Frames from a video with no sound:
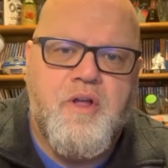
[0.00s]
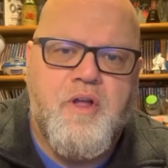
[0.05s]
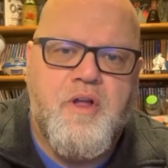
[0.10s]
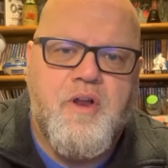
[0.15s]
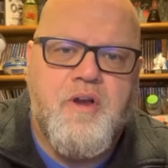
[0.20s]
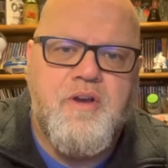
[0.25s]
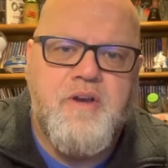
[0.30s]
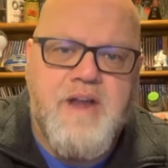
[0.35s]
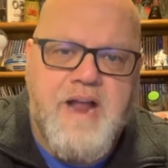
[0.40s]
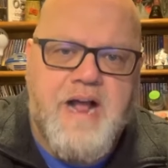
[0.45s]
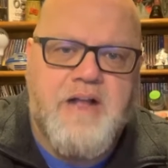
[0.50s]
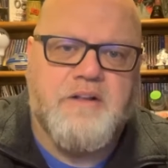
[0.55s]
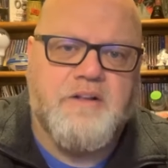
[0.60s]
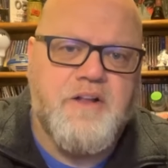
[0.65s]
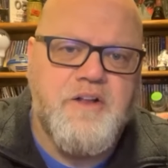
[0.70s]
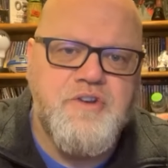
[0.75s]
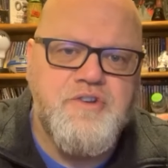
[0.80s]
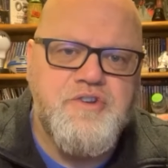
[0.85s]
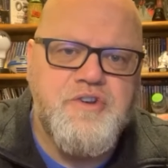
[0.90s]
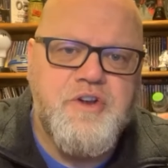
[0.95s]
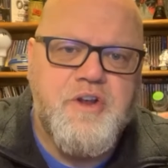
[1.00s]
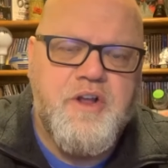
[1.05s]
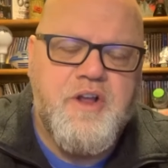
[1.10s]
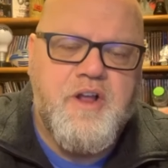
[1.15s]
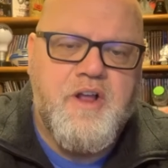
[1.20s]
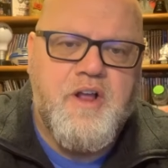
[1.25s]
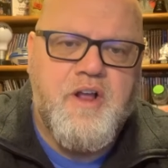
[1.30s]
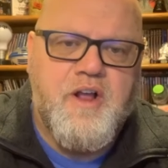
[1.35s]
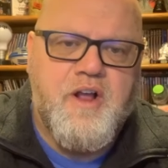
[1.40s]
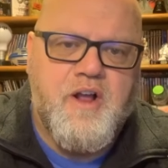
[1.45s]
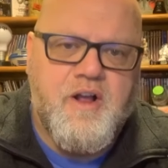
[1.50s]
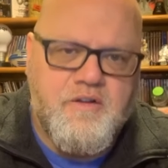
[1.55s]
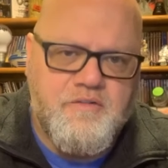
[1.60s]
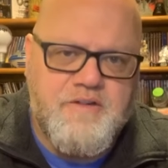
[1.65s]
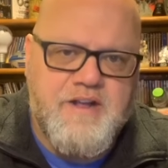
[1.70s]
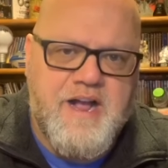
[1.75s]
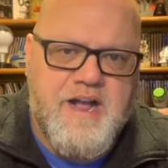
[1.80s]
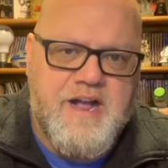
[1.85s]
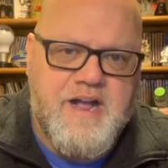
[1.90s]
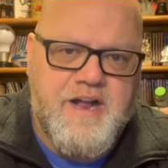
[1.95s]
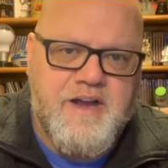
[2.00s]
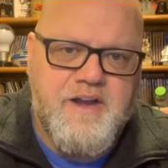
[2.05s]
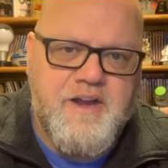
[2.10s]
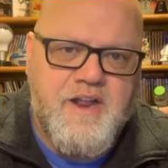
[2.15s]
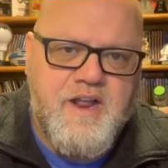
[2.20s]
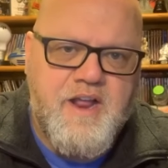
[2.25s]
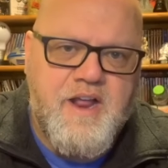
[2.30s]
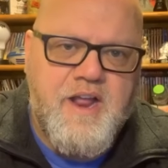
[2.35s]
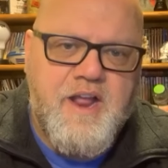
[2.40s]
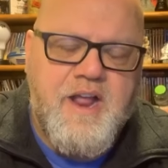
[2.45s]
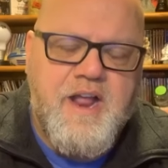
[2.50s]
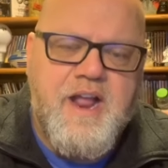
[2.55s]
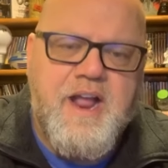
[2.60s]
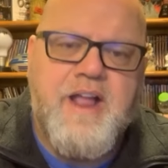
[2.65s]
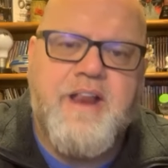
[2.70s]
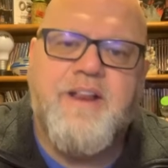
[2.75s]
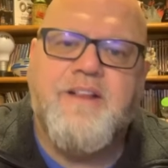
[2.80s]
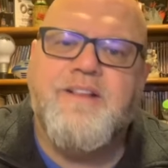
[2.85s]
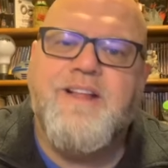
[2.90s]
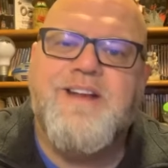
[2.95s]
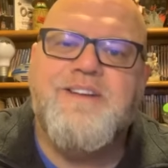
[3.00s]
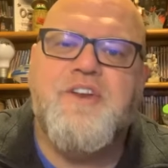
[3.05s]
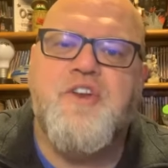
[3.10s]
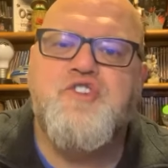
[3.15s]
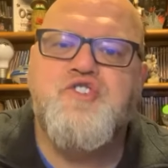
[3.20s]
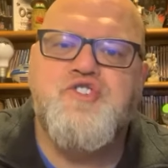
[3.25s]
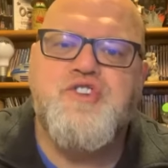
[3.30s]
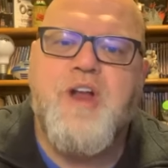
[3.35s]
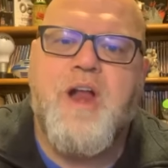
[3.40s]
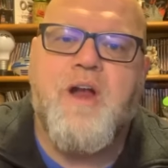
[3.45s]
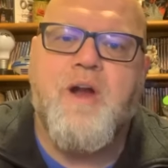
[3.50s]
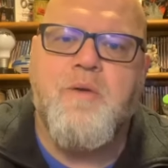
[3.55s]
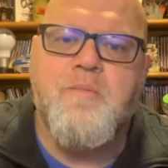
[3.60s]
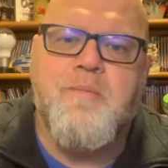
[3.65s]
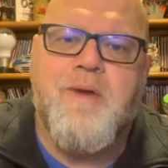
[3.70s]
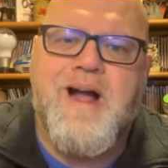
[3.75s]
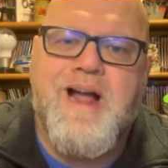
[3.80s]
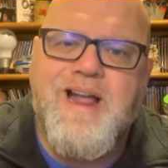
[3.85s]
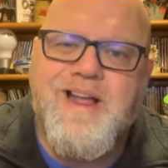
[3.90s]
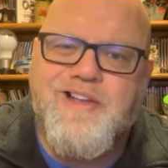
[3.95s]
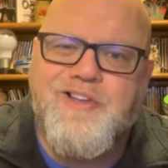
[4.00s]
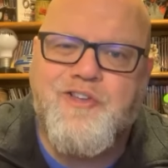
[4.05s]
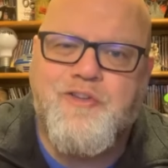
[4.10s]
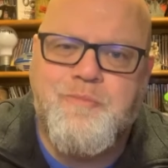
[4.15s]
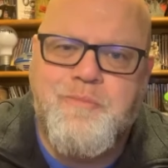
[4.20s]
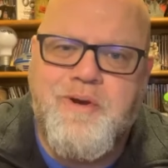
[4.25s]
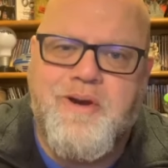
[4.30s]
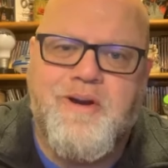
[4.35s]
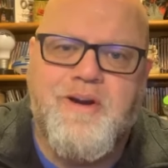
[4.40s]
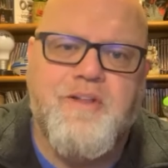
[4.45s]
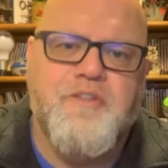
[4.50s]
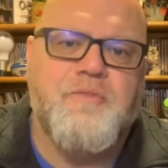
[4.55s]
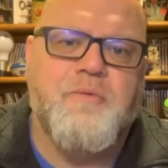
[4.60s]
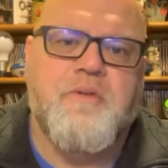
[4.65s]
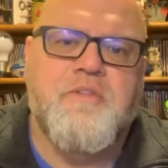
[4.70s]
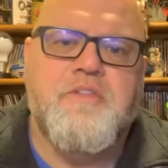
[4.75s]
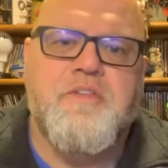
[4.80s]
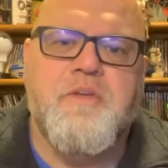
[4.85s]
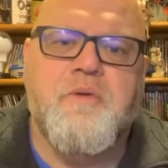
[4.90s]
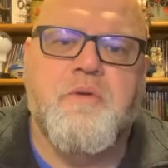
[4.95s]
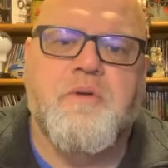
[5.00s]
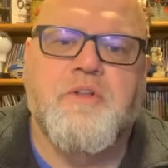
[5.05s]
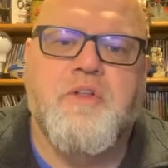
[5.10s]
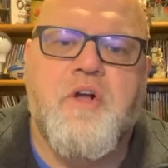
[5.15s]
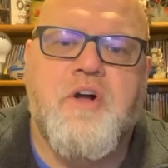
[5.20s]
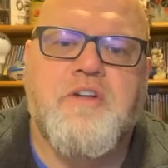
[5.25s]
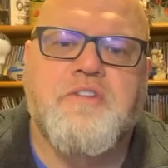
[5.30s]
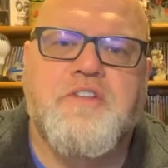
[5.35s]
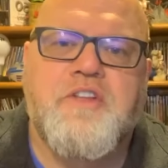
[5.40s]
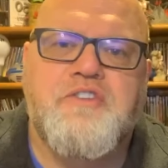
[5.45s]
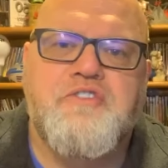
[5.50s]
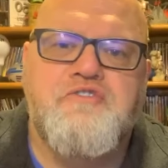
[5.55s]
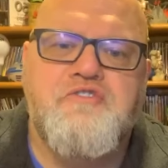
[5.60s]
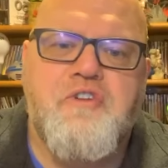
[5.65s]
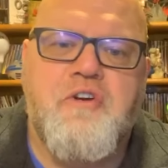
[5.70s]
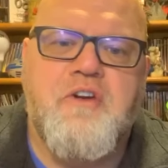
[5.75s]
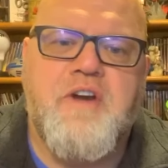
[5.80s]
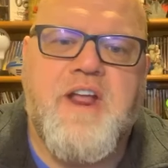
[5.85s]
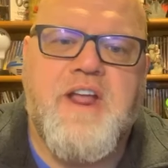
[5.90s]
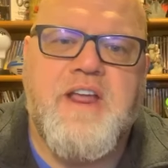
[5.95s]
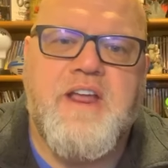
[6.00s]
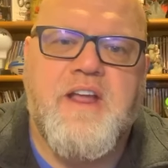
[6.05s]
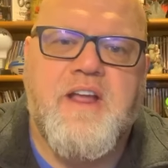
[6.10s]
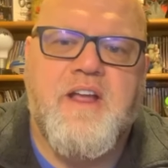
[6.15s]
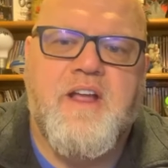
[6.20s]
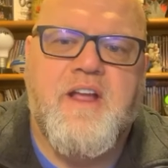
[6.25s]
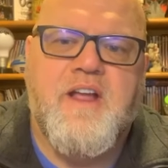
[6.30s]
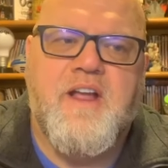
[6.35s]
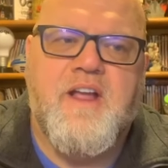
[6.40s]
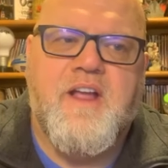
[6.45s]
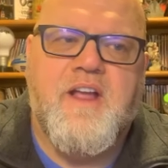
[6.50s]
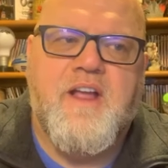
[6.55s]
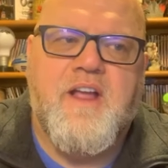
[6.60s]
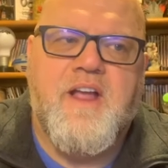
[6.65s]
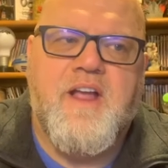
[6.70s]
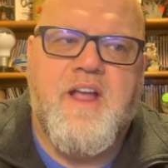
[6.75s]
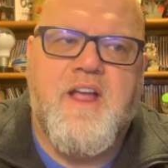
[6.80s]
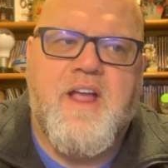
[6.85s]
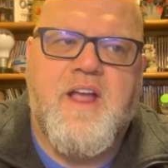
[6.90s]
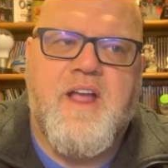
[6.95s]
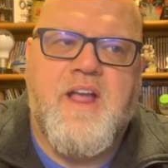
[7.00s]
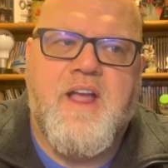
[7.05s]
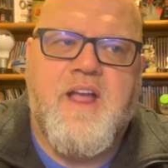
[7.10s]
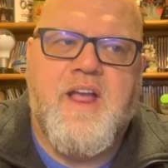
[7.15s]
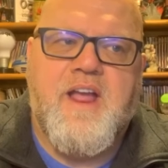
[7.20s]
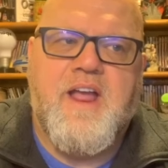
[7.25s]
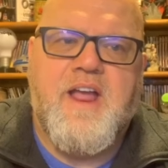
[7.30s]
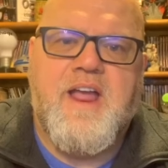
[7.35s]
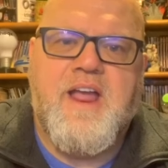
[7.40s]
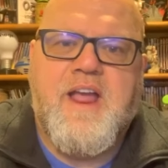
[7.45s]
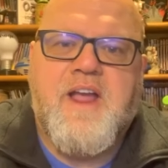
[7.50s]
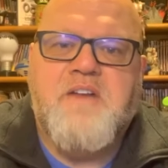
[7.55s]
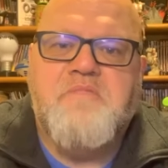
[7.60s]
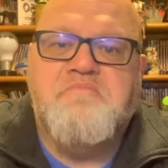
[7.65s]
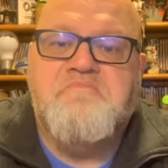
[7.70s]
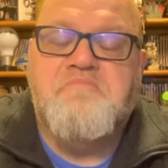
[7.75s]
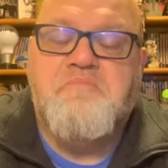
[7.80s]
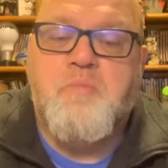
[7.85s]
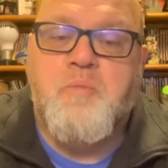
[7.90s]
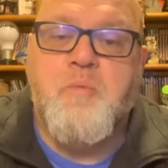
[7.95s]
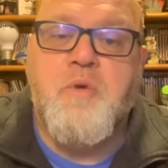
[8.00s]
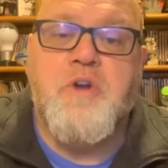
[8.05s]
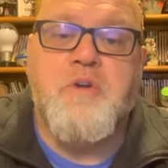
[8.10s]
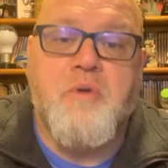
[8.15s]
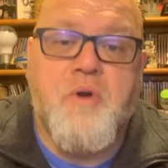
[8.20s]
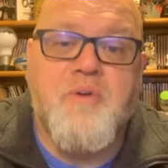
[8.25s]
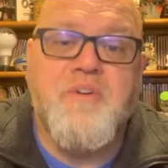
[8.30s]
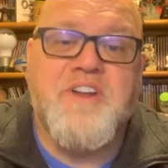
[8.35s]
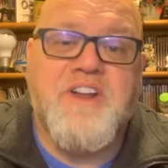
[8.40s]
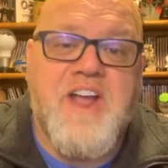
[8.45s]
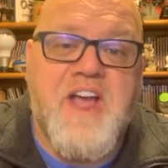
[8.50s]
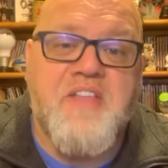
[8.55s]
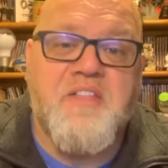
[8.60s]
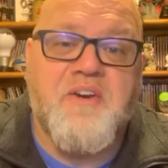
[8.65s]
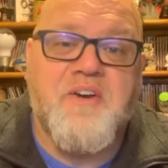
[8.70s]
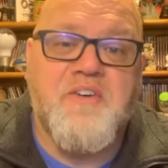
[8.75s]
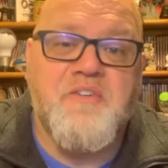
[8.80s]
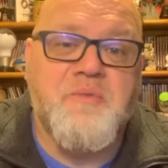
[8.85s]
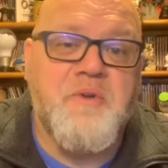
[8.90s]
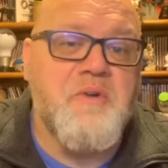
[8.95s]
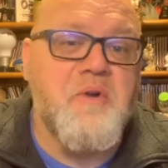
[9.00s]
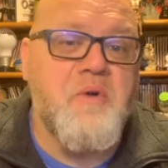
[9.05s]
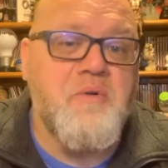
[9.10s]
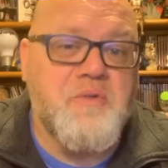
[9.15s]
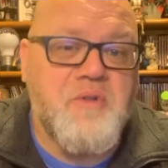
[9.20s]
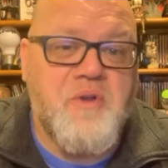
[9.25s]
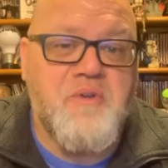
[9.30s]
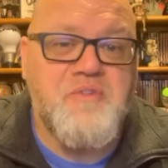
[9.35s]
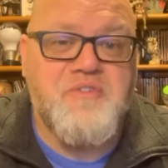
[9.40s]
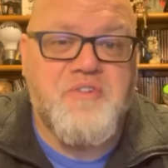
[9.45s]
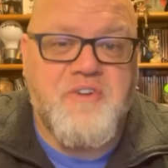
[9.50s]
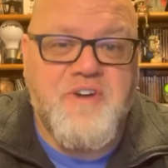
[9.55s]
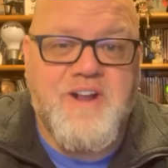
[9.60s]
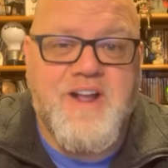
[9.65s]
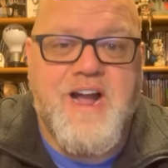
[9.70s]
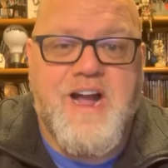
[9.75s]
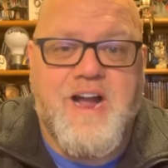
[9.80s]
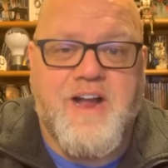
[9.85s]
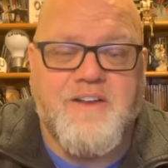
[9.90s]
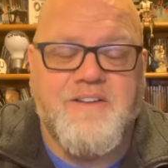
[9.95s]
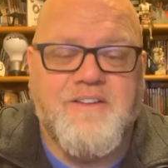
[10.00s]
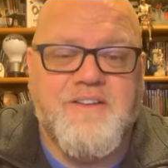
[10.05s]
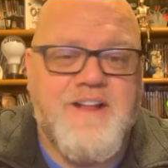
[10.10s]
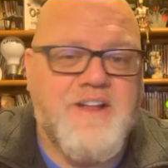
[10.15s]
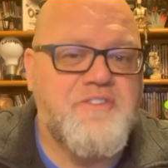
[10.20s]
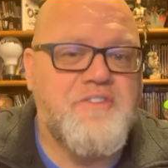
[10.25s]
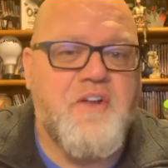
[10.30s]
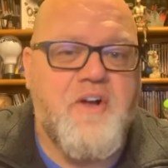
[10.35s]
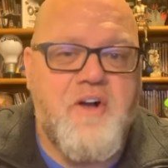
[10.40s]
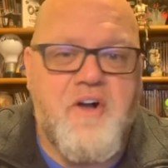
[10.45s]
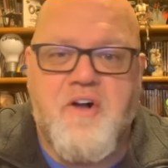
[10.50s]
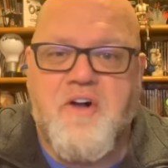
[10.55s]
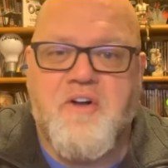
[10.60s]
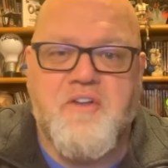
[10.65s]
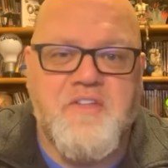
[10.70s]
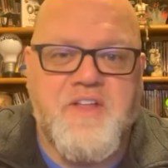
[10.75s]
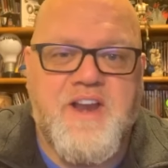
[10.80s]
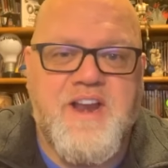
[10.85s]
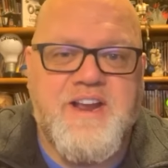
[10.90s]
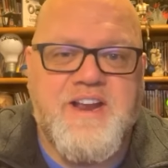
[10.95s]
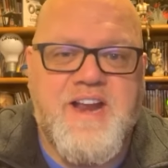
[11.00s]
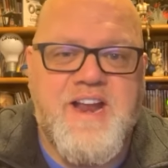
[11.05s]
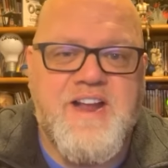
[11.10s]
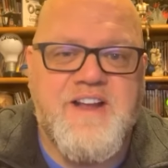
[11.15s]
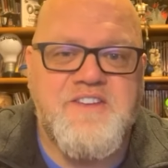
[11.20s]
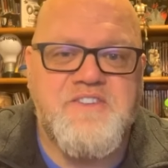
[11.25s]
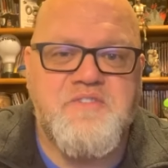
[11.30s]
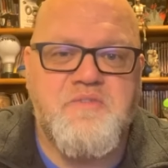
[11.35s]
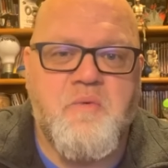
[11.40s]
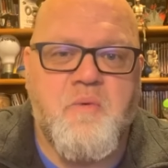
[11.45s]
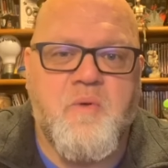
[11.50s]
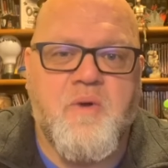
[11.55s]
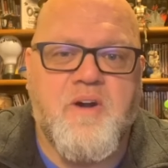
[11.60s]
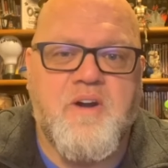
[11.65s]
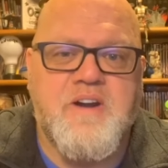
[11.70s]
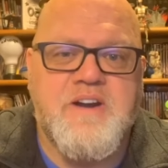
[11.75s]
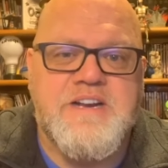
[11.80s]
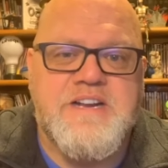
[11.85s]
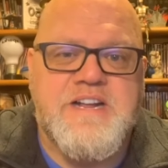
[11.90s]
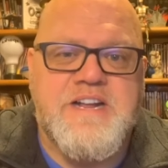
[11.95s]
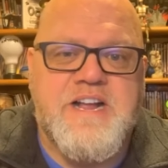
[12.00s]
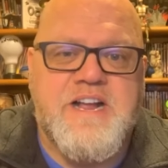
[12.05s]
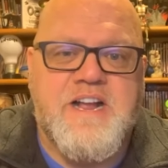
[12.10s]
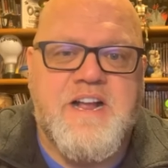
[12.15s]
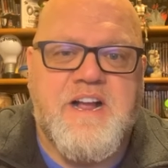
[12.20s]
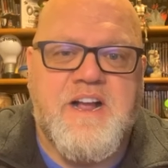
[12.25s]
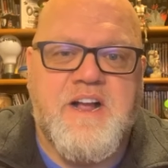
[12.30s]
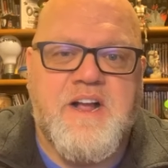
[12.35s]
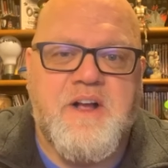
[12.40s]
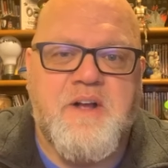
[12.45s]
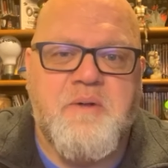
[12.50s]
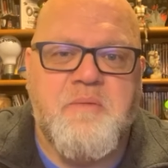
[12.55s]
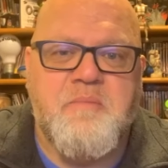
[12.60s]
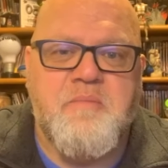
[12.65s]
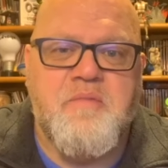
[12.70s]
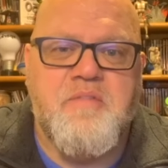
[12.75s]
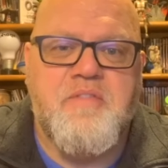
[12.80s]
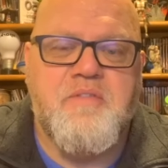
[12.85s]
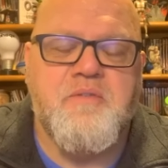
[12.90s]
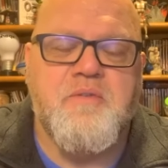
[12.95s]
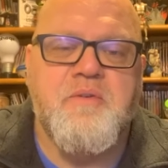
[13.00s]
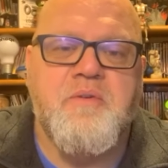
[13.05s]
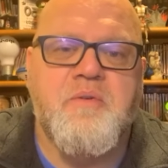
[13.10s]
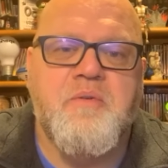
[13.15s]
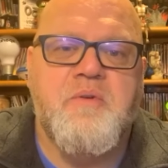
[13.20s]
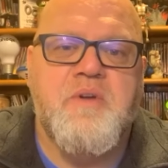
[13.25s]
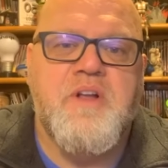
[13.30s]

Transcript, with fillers: knowledge of God. And I'd like to share my experience with you along this journey. And we grow together as we grow closer to God. That's all that I can ask for um, through